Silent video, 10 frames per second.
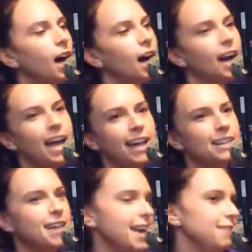
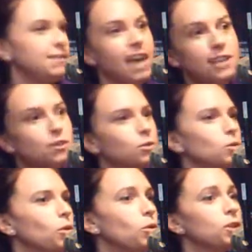And that's
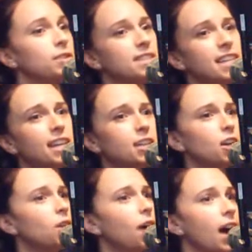cool. Or you can say,
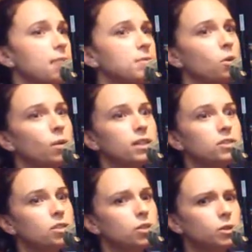I'm
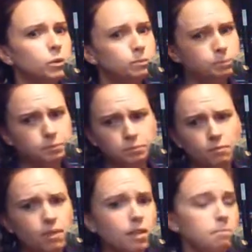going to
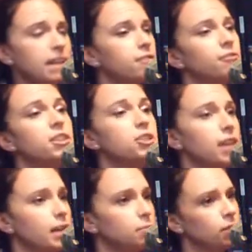make
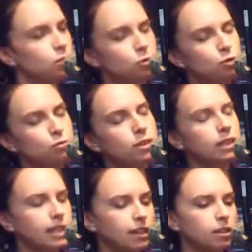fidget aprons, which
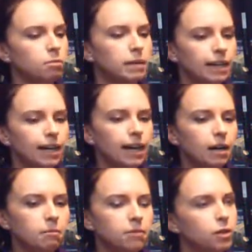really help
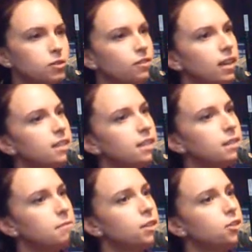those facing
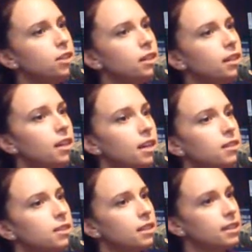dementia
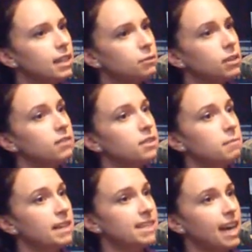to get rid of
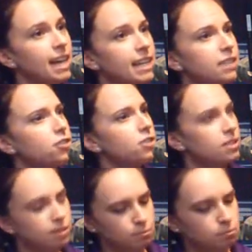some anxiety. It's
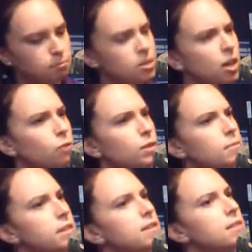just,
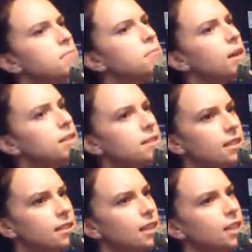ribbons and
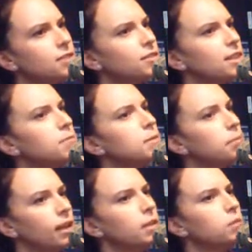buttons and things for them to
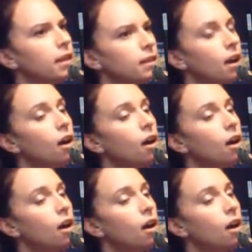play with.